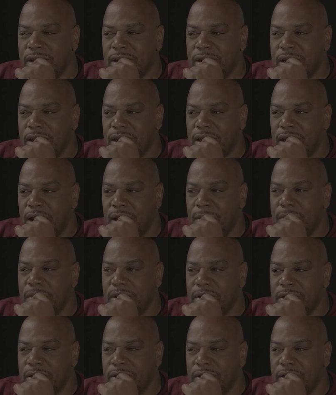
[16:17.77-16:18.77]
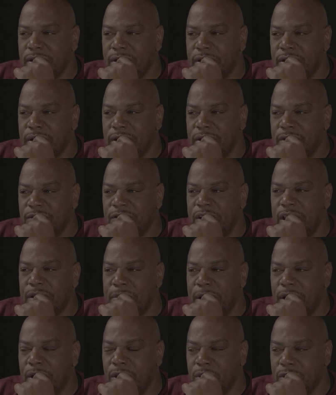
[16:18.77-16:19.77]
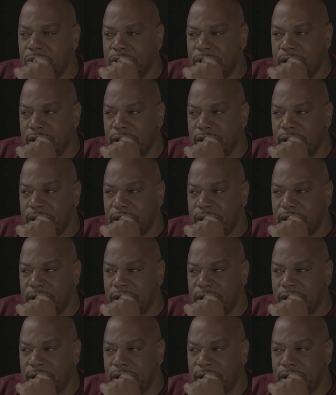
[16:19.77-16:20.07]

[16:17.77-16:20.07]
that I'm gonna fake my own